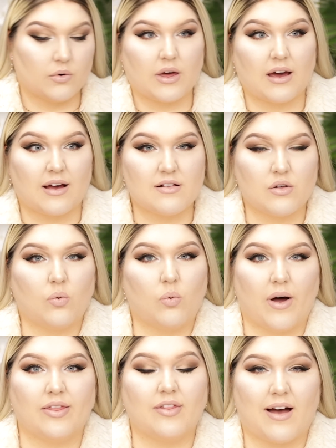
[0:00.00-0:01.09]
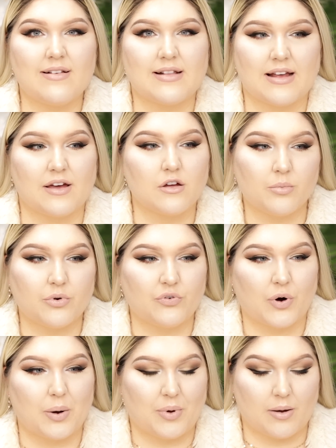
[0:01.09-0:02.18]
Okay guys, so one last thing
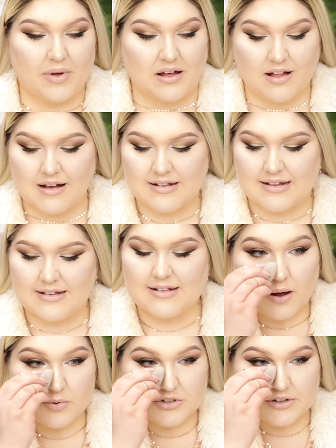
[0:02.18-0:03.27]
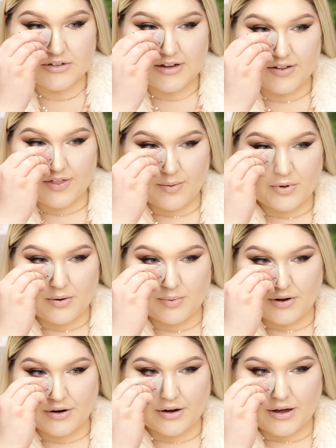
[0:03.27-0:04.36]
before I put on my glasses. I'm just gonna take that beauty
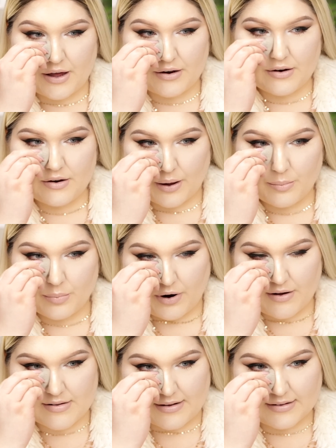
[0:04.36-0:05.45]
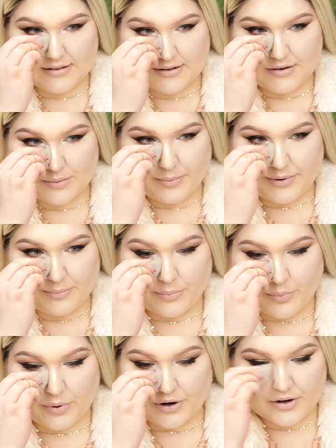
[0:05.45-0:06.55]
blender again and press a little bit
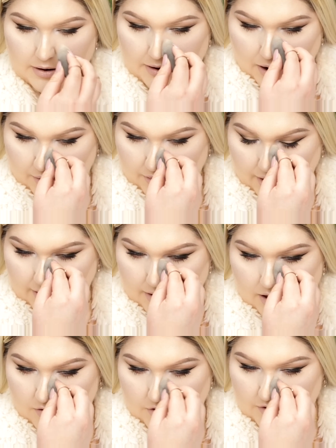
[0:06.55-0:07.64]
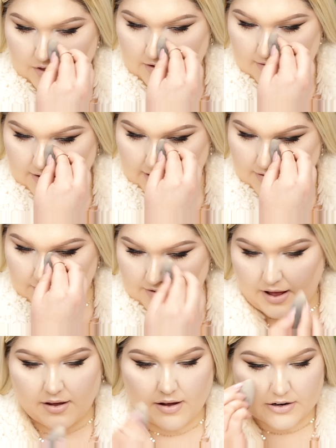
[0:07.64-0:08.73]
more. Now that everything is kind of
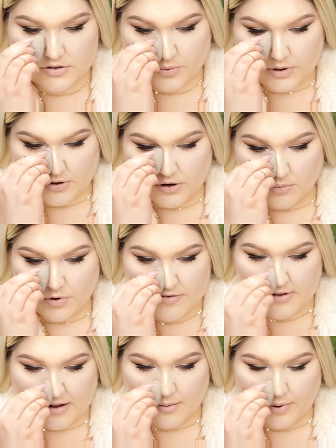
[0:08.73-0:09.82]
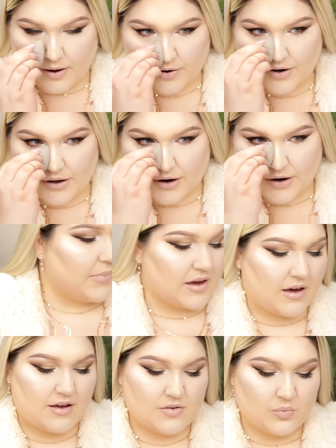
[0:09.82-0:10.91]
set, I just want a little more setting powder here
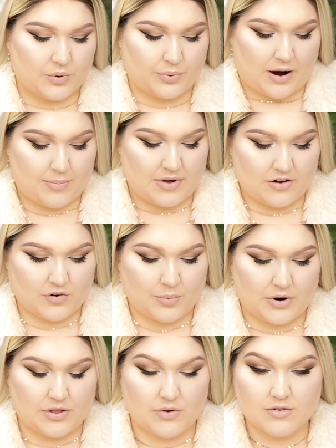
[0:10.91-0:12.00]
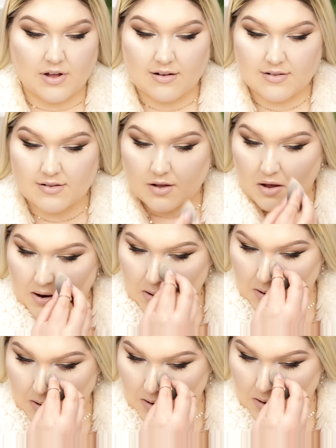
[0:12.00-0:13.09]
because we're prepping for putting those glasses on.